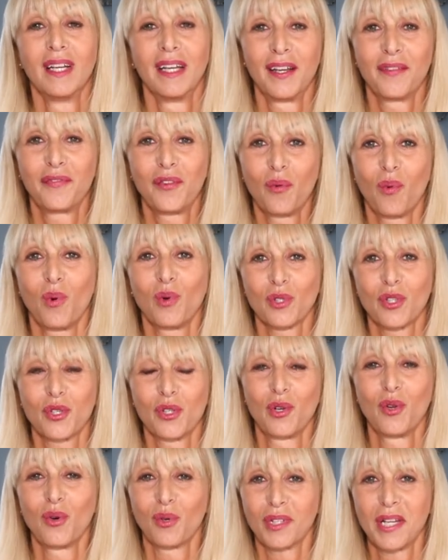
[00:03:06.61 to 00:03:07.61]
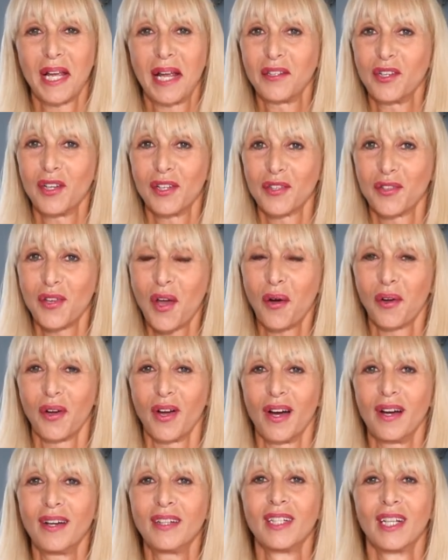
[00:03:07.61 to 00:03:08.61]
If you want to look 10 years
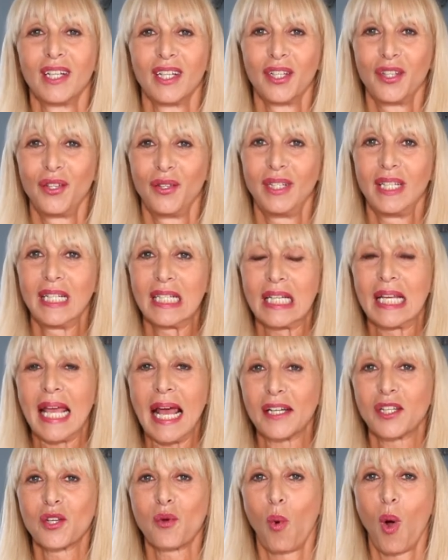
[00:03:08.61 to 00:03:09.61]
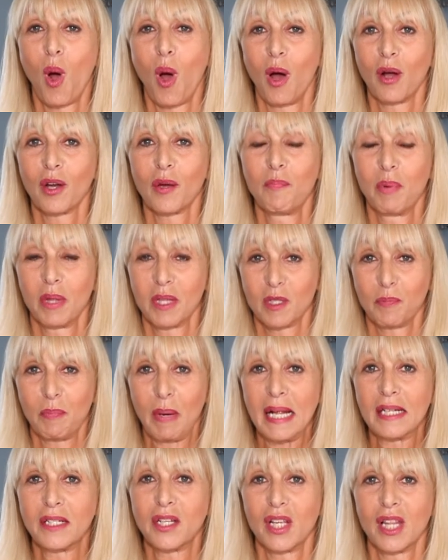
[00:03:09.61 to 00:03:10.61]
younger, you need to get to work, but there's
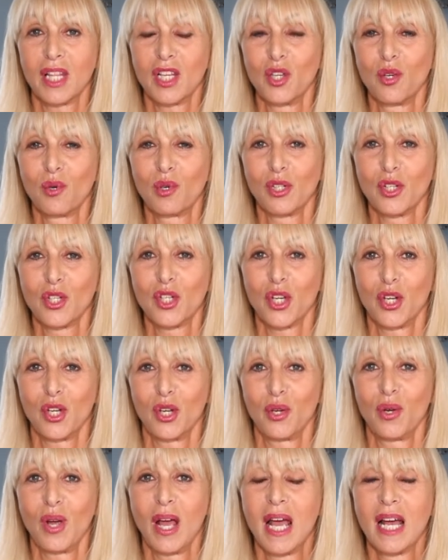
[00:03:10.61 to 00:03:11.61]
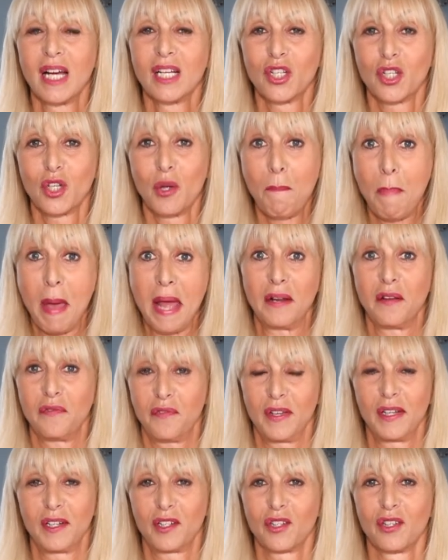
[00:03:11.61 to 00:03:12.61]
plenty that you can do to
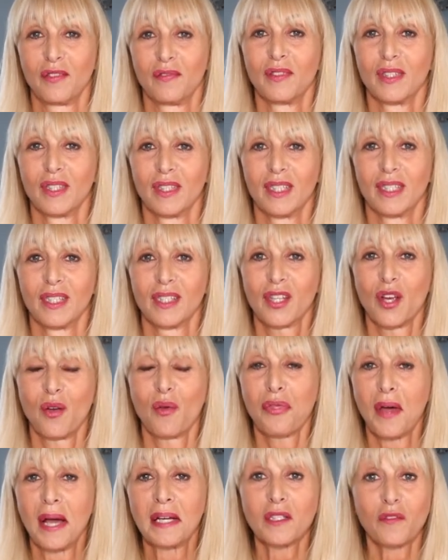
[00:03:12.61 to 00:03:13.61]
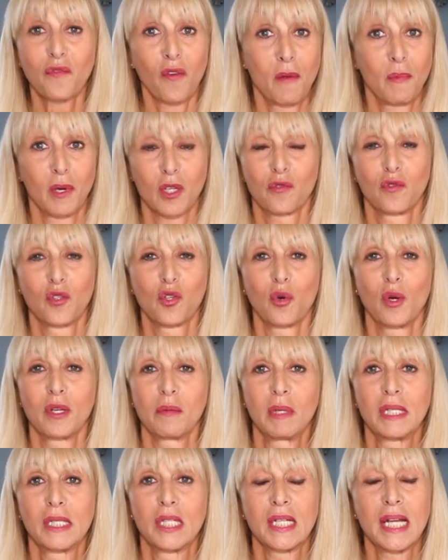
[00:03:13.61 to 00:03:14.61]
benefit. So thanks very much for
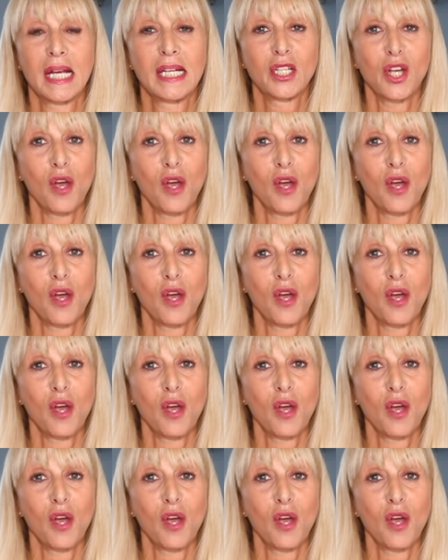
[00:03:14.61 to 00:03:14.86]
joining me today.